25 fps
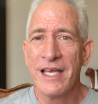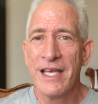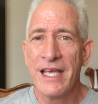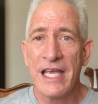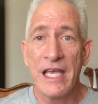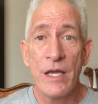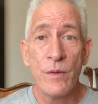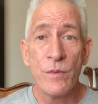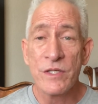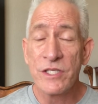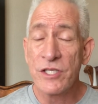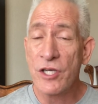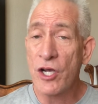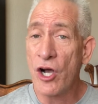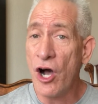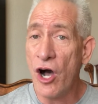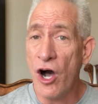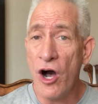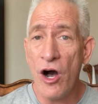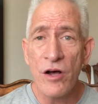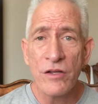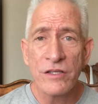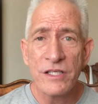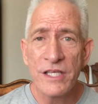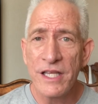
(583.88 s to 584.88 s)
He was
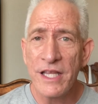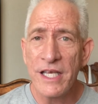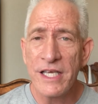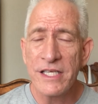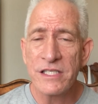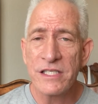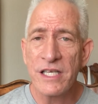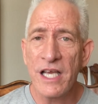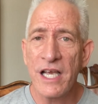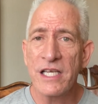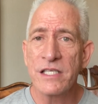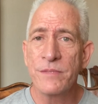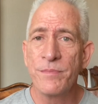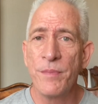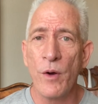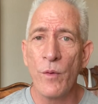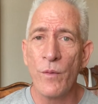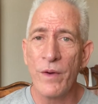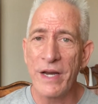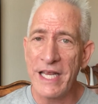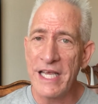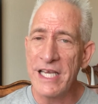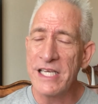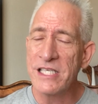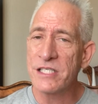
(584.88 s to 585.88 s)
called to these things, but
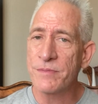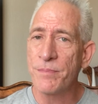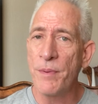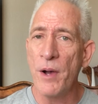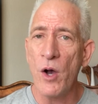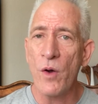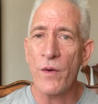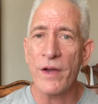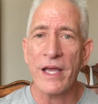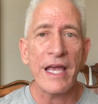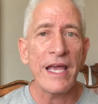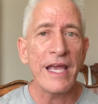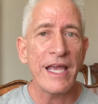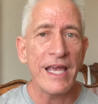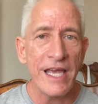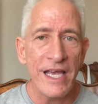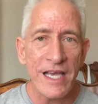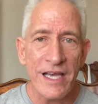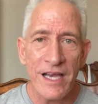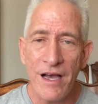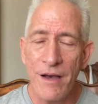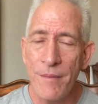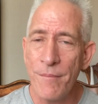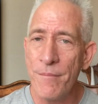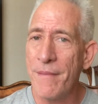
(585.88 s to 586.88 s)
when he spoke, he
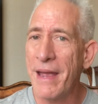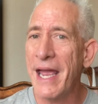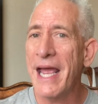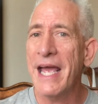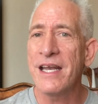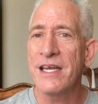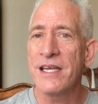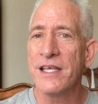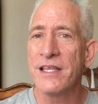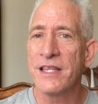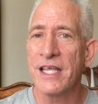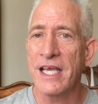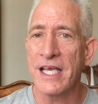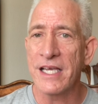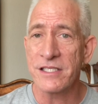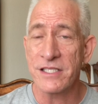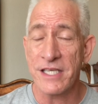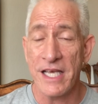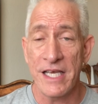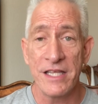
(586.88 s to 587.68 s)
commanded things.